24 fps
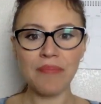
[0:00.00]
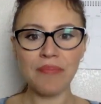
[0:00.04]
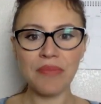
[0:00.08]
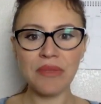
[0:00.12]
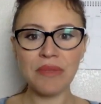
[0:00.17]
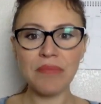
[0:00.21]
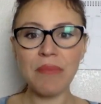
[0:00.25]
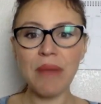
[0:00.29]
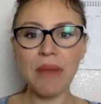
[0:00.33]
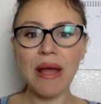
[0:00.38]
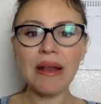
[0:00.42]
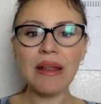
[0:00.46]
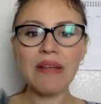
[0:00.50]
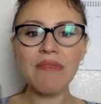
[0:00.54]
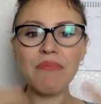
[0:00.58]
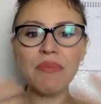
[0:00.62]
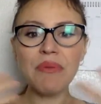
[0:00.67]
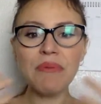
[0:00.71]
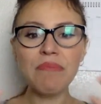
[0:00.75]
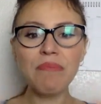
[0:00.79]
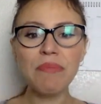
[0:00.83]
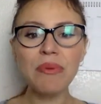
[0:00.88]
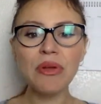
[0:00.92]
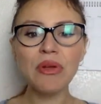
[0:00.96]
it might have
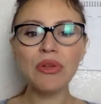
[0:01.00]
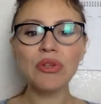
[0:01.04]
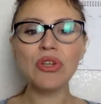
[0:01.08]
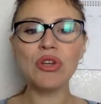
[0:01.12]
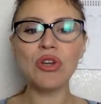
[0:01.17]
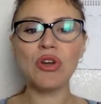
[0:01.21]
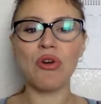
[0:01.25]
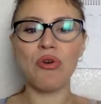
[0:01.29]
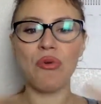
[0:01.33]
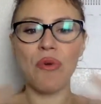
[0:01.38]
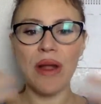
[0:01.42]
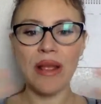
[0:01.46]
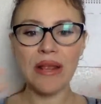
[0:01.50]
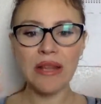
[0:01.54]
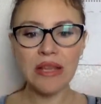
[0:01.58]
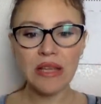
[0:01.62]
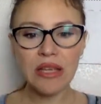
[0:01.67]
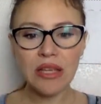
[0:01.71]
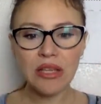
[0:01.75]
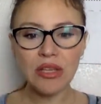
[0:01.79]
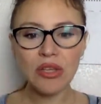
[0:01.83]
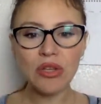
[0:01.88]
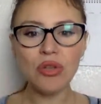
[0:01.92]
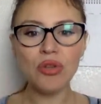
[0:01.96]
been building
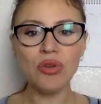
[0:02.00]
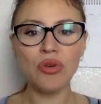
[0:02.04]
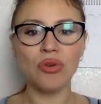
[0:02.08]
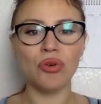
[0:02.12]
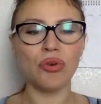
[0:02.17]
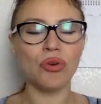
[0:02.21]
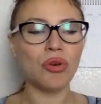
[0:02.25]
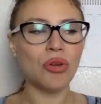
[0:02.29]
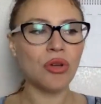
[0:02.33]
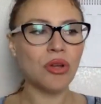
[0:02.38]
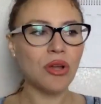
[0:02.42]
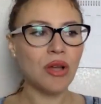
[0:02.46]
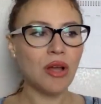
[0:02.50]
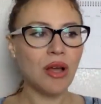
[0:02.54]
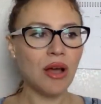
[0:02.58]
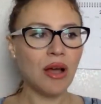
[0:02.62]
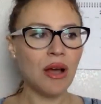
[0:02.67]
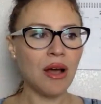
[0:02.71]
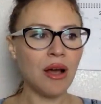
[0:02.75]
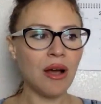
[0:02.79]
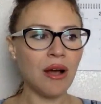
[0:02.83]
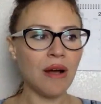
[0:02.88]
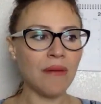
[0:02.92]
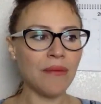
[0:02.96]
already in you,
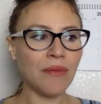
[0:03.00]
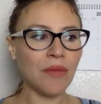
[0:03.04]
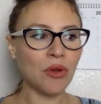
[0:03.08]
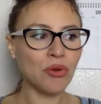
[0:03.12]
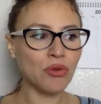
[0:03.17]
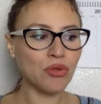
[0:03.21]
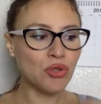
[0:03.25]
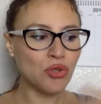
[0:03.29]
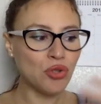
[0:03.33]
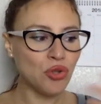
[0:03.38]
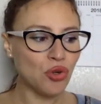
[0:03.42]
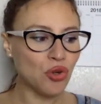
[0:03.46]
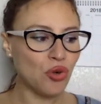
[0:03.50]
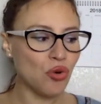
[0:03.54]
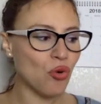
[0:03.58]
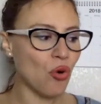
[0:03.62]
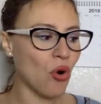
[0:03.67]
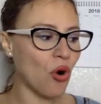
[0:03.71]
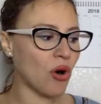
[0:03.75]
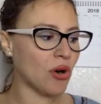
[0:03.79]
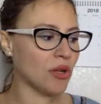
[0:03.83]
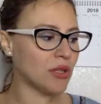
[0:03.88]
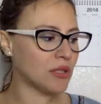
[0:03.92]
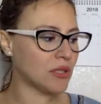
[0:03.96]
those new
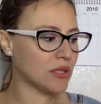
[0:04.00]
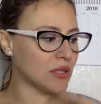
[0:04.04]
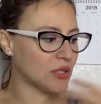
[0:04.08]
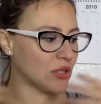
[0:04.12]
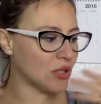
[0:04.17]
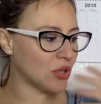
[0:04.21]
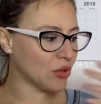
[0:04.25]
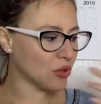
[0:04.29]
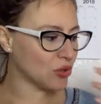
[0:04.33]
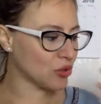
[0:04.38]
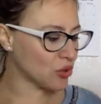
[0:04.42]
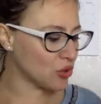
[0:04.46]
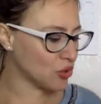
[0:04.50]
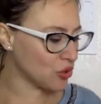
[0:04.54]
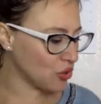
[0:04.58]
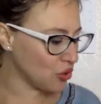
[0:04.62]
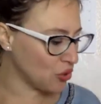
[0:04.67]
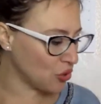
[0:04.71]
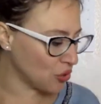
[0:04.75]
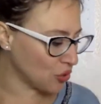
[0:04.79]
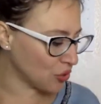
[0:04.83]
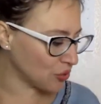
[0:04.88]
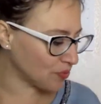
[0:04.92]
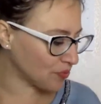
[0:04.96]
qualities, those
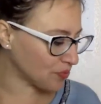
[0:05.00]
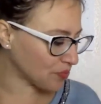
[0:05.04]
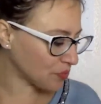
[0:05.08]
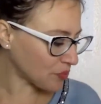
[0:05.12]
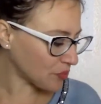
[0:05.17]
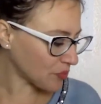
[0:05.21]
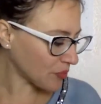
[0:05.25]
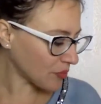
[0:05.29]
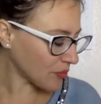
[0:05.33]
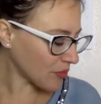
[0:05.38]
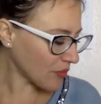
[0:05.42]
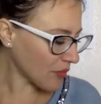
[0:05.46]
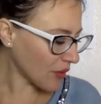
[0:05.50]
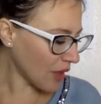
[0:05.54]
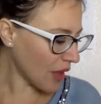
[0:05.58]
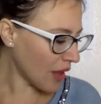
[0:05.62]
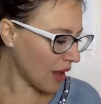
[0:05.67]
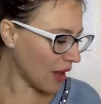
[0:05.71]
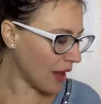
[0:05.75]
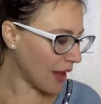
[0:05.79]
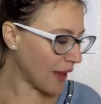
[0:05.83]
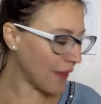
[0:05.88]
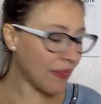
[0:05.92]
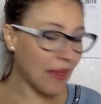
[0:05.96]
new,
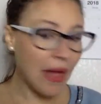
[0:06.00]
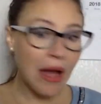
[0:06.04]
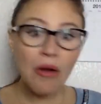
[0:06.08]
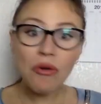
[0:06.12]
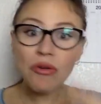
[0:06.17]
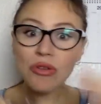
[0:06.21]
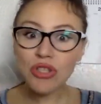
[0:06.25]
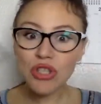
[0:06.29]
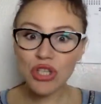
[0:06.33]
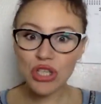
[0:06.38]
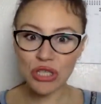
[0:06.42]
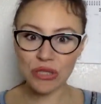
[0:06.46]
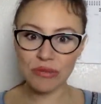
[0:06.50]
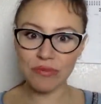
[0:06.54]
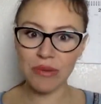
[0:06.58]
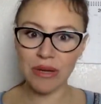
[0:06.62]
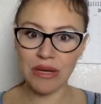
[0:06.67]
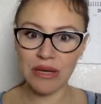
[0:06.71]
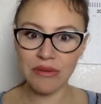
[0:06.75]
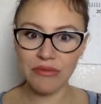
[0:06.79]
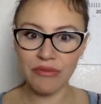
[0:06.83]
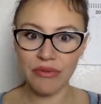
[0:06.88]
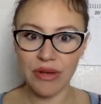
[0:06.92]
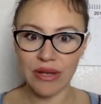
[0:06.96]
and now it just
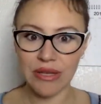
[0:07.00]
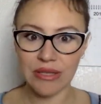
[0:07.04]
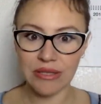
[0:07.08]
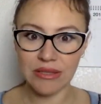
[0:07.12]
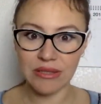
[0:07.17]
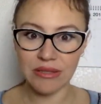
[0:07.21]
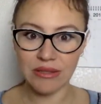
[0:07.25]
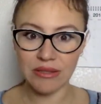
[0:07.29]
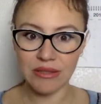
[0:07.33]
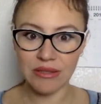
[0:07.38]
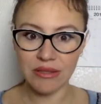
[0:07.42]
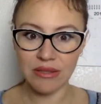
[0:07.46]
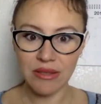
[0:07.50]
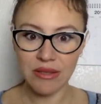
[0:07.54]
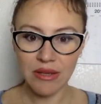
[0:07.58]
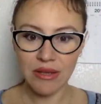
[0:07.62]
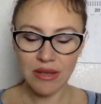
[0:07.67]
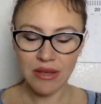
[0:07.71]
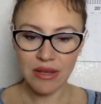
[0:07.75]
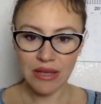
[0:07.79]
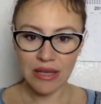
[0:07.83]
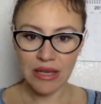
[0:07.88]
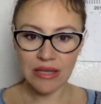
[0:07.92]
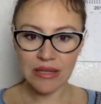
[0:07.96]
manifests.
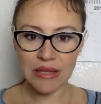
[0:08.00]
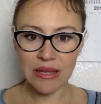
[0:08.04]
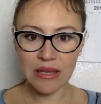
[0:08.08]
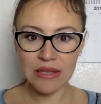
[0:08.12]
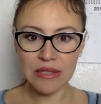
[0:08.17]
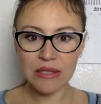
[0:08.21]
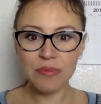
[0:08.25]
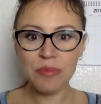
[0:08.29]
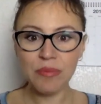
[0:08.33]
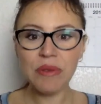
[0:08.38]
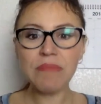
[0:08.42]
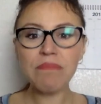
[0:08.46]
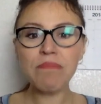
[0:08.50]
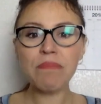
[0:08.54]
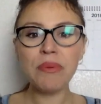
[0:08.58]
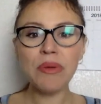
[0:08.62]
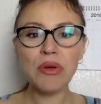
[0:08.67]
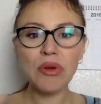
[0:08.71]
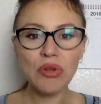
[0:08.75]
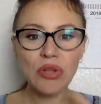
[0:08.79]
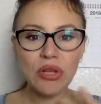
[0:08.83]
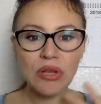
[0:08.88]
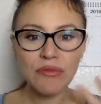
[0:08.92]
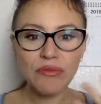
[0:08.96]
It's been
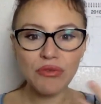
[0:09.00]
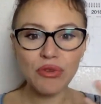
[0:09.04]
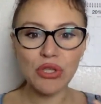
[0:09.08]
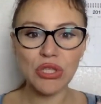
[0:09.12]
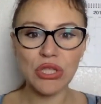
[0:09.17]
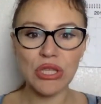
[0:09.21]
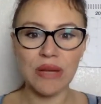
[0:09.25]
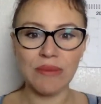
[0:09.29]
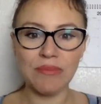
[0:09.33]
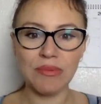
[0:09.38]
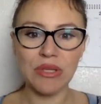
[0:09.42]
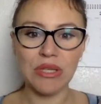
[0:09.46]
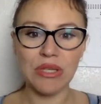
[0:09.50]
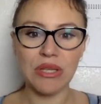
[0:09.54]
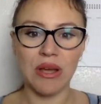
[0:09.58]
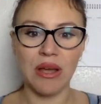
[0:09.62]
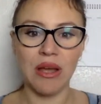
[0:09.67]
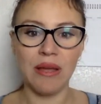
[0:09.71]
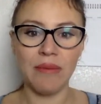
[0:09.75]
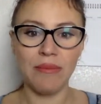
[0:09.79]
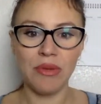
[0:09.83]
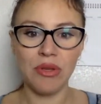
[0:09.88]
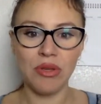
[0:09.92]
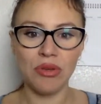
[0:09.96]
building for some
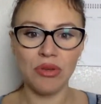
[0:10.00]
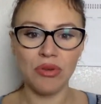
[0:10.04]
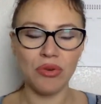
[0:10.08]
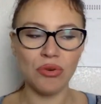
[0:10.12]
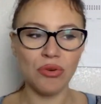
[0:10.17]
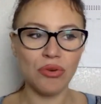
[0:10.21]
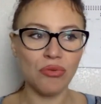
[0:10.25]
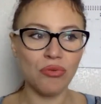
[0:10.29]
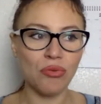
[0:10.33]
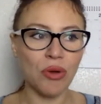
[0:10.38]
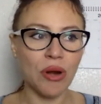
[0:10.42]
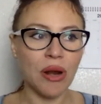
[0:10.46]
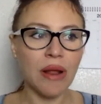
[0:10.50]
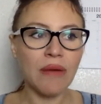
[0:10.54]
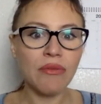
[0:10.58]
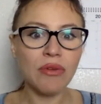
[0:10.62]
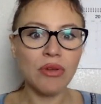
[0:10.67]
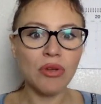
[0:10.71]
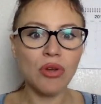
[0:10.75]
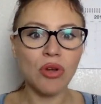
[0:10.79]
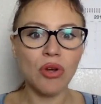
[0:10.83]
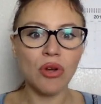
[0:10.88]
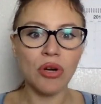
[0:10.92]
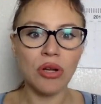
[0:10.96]
time in you. Whatever
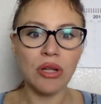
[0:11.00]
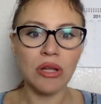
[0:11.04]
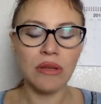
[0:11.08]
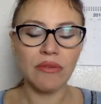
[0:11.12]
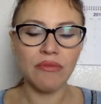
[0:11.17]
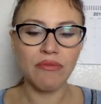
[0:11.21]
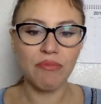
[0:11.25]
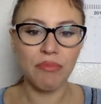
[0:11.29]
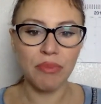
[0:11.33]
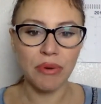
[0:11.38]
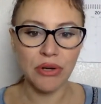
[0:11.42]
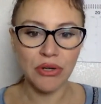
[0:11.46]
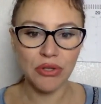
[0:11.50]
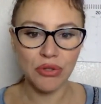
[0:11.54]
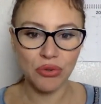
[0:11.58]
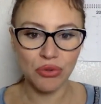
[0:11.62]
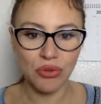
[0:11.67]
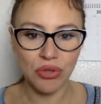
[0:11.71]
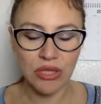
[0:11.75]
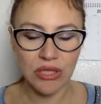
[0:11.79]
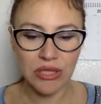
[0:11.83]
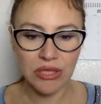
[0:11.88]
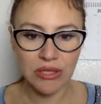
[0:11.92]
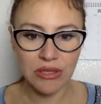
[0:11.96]
you're going to give birth to
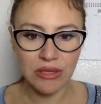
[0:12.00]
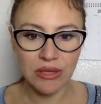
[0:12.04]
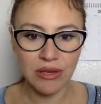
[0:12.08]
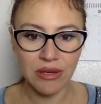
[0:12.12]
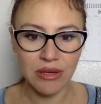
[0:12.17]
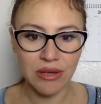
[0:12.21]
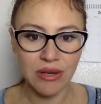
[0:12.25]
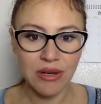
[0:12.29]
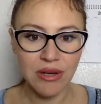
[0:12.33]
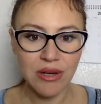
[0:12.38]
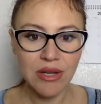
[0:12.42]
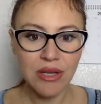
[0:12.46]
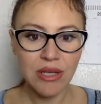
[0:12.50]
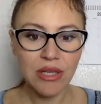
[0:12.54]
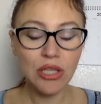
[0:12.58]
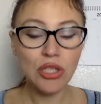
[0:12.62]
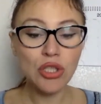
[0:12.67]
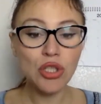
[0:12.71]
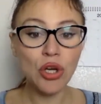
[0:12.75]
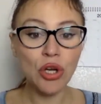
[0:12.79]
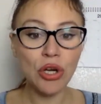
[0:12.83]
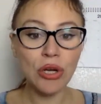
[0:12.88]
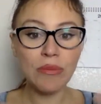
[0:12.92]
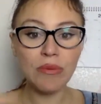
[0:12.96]
this year, it's
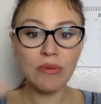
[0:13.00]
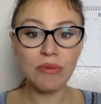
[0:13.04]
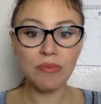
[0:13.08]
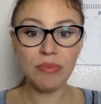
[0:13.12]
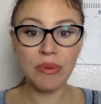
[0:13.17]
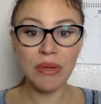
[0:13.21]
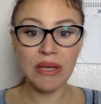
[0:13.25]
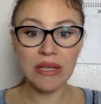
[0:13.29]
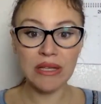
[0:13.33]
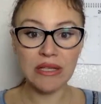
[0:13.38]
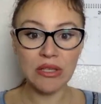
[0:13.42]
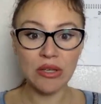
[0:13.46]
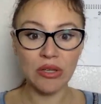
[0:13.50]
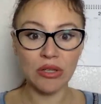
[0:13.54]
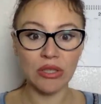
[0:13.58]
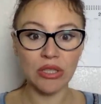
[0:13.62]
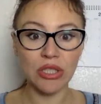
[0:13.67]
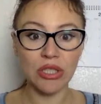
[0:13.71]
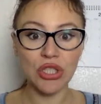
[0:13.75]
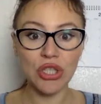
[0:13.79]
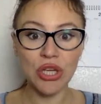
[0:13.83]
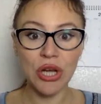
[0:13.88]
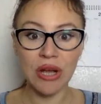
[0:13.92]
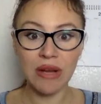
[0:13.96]
going to be big, it's going to
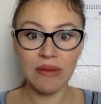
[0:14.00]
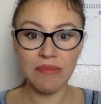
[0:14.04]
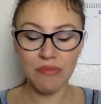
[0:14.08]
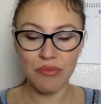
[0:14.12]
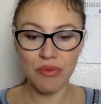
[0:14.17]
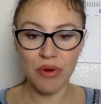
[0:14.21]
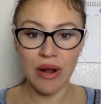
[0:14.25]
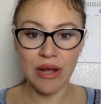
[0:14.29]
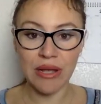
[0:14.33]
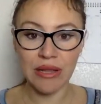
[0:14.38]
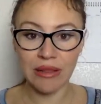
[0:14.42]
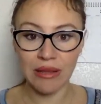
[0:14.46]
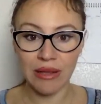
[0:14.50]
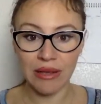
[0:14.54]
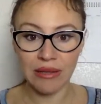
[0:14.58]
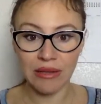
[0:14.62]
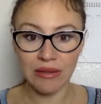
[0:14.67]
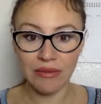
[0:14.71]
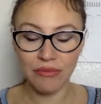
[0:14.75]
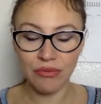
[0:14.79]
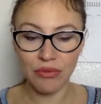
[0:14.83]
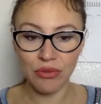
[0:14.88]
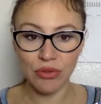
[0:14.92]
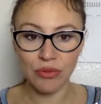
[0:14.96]
shine bright like
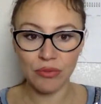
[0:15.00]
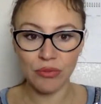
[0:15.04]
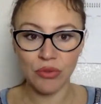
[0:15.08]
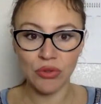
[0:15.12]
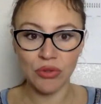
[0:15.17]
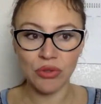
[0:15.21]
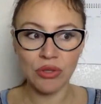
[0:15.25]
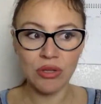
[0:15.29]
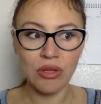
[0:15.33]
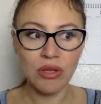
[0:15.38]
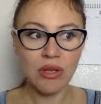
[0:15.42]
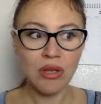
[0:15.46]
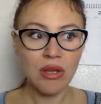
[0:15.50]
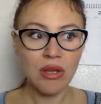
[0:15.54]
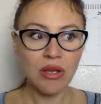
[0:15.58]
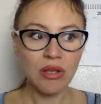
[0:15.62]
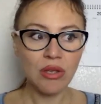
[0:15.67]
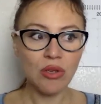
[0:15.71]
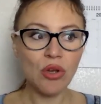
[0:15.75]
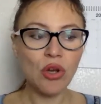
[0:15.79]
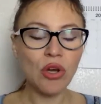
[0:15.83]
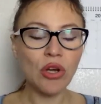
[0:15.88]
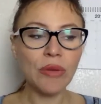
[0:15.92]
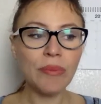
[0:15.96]
the full moon.
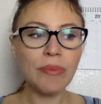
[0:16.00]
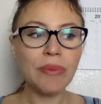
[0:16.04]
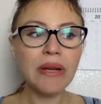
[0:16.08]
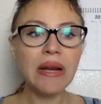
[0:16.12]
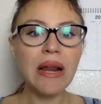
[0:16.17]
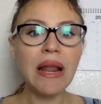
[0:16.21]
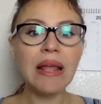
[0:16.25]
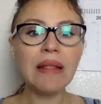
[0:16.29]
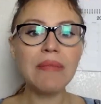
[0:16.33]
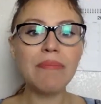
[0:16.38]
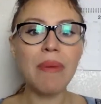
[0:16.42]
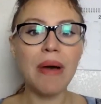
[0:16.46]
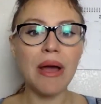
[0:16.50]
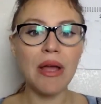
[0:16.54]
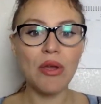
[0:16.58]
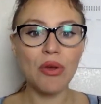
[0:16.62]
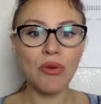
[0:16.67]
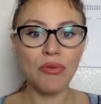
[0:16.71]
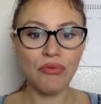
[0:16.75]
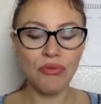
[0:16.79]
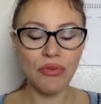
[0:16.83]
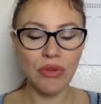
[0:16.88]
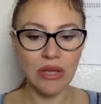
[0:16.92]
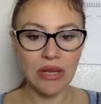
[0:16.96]
You're going to be led by your
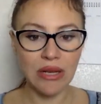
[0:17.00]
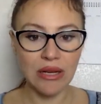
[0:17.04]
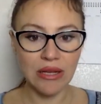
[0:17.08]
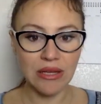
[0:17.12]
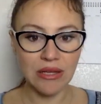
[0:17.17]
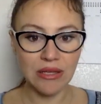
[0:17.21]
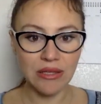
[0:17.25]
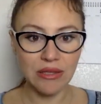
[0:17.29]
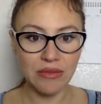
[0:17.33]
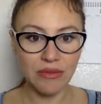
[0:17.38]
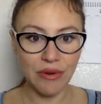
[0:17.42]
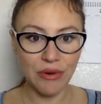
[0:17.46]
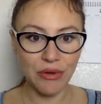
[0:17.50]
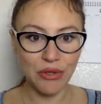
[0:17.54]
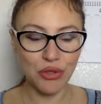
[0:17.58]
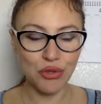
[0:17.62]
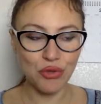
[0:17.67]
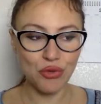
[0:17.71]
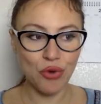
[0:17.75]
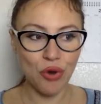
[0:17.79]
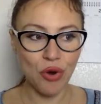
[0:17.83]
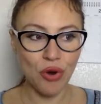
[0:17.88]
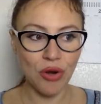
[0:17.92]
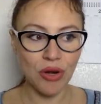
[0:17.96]
feelings very
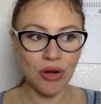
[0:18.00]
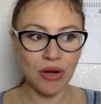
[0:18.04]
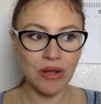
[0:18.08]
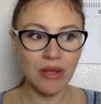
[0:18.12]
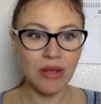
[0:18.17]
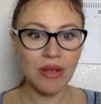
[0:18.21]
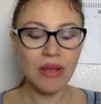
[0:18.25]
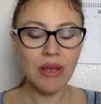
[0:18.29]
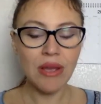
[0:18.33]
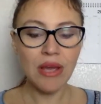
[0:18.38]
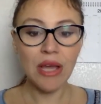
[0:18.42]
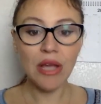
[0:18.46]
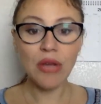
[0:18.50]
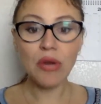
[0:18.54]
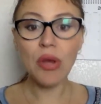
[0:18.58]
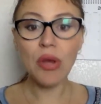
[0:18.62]
strongly, and